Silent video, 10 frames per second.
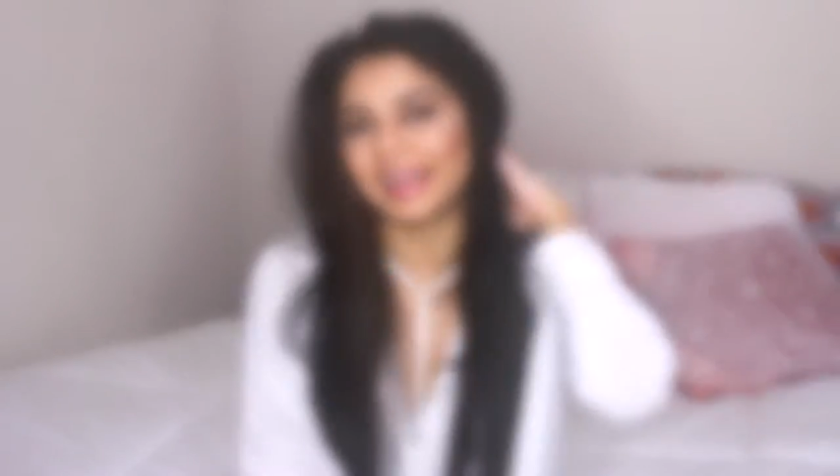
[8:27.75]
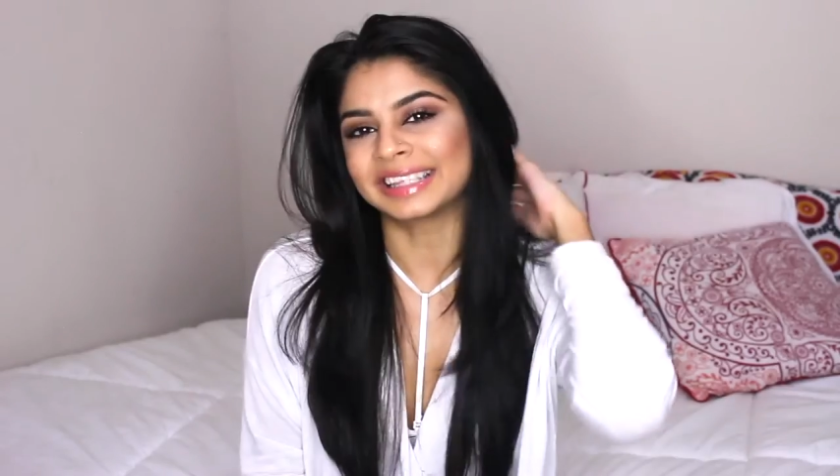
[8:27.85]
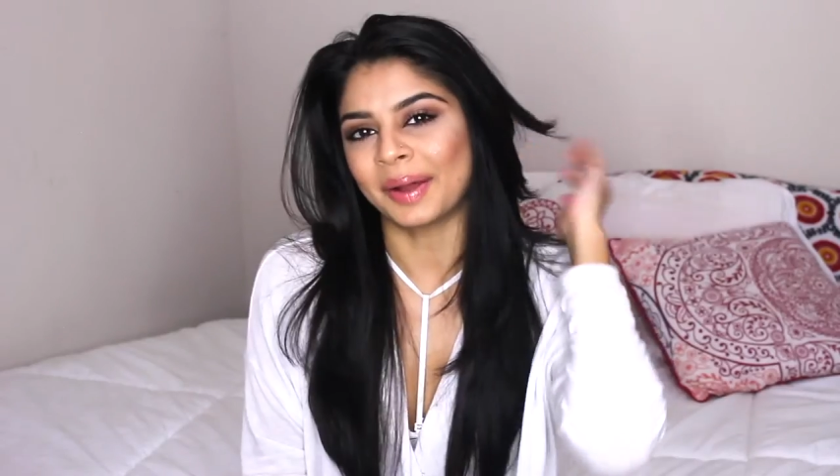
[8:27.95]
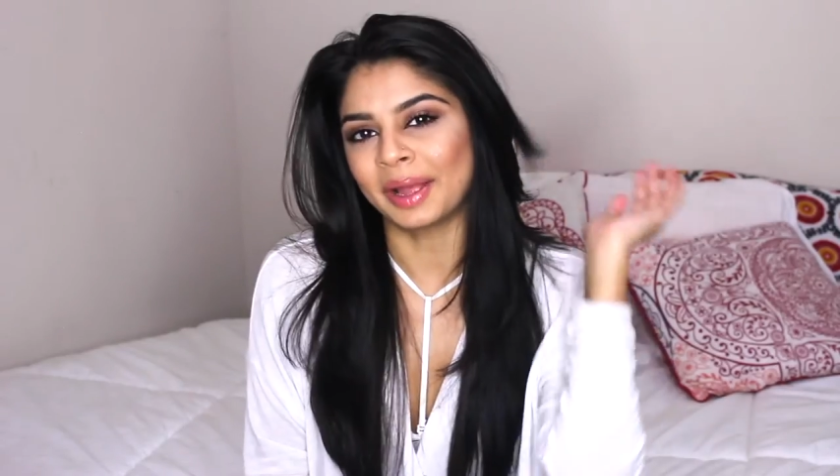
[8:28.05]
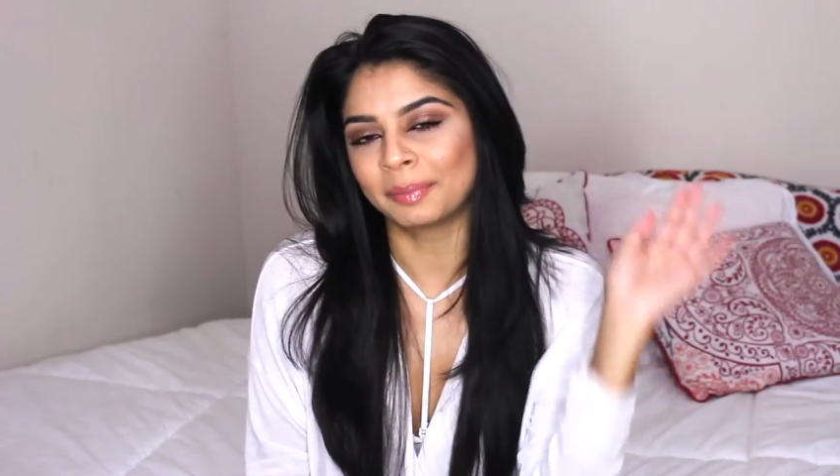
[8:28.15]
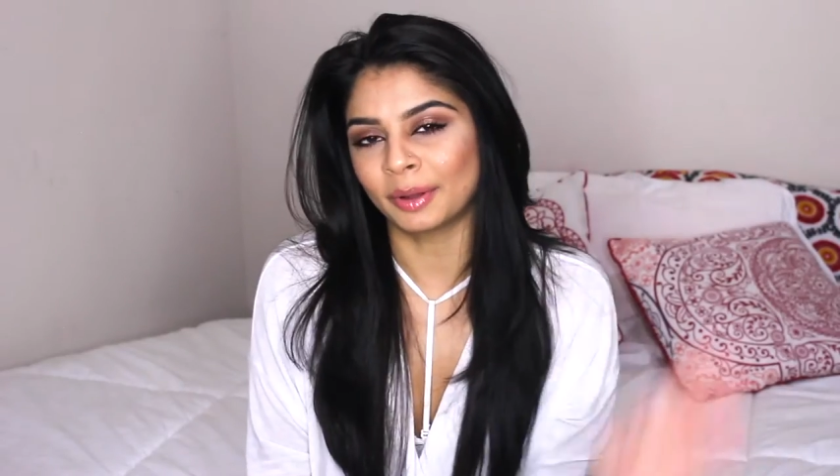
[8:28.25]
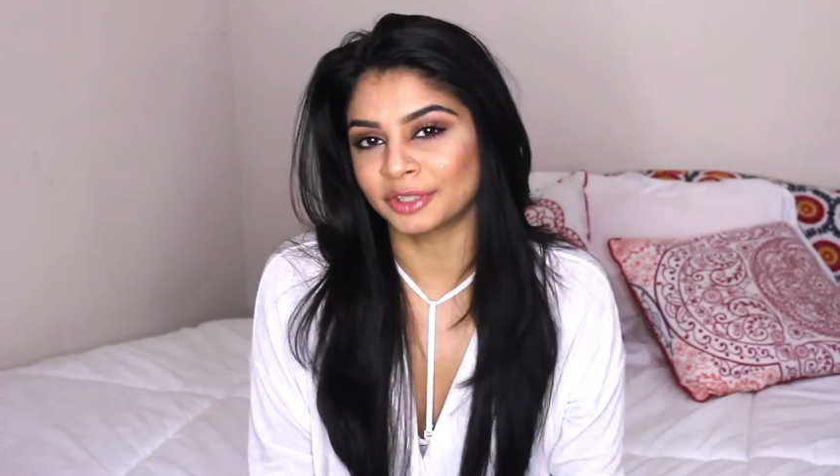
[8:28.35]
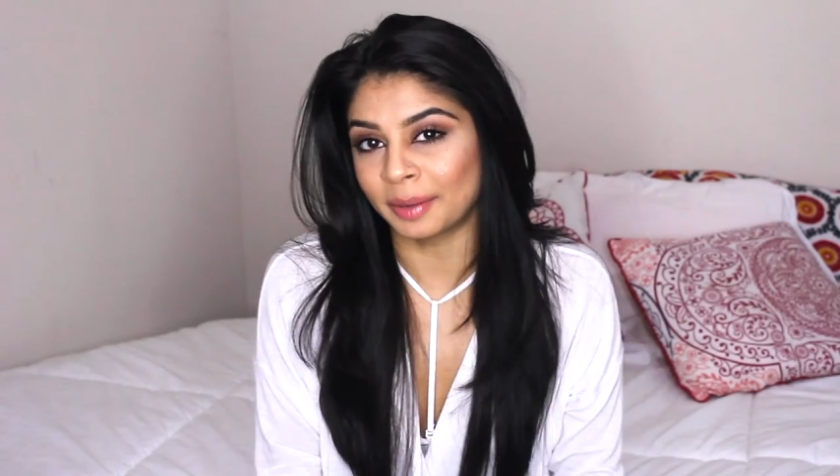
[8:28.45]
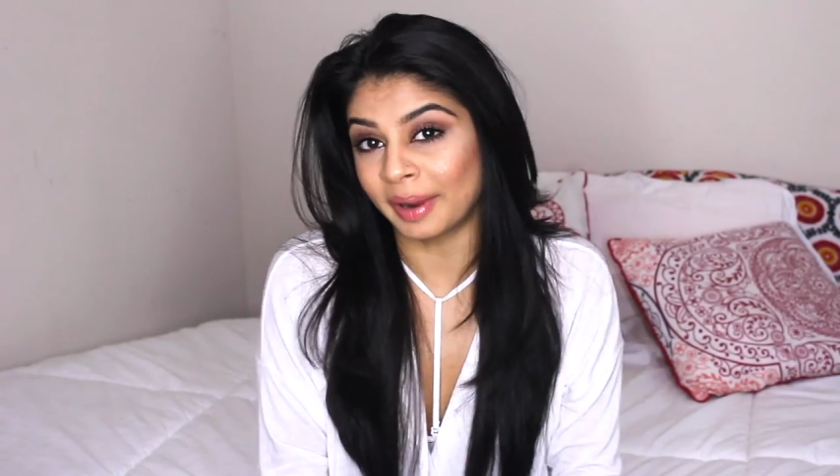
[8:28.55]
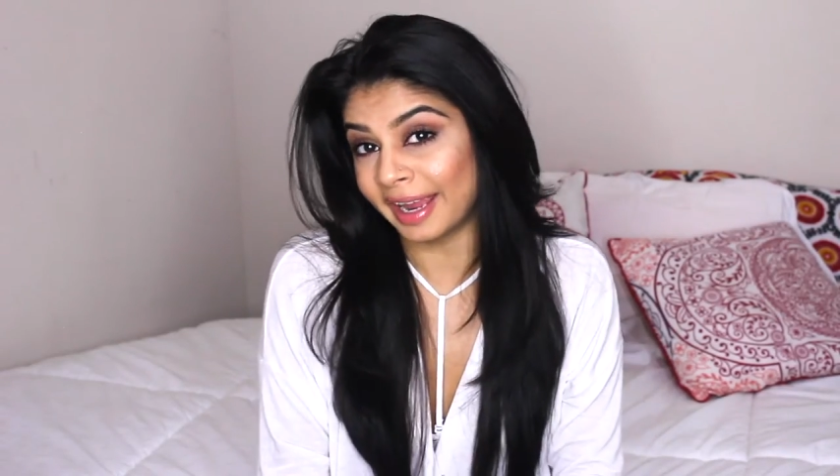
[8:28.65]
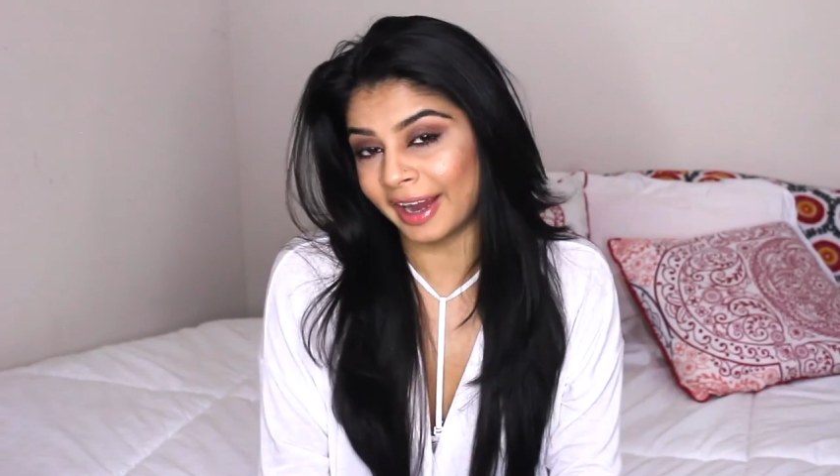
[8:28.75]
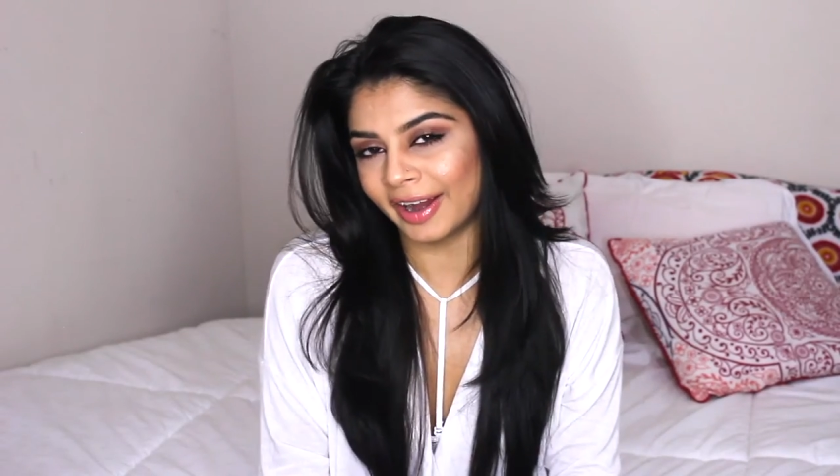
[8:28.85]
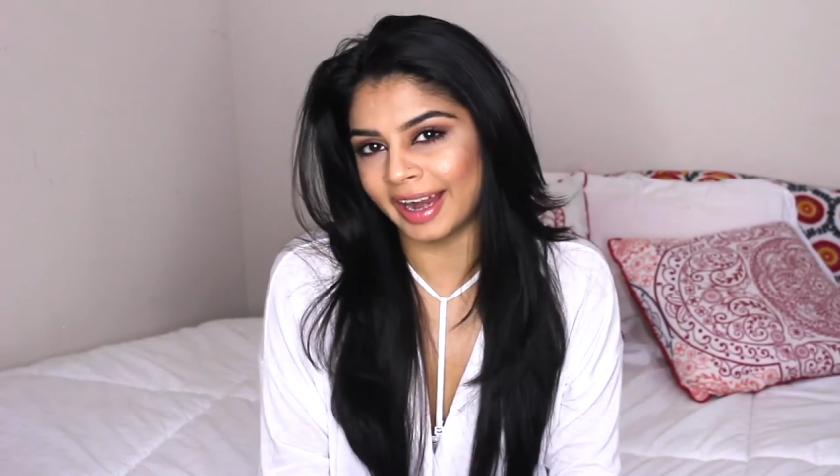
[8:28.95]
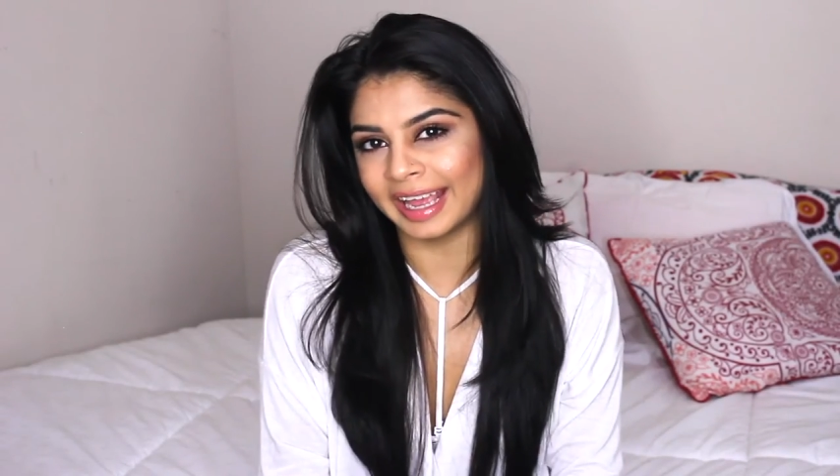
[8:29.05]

That's how I blow dry my hair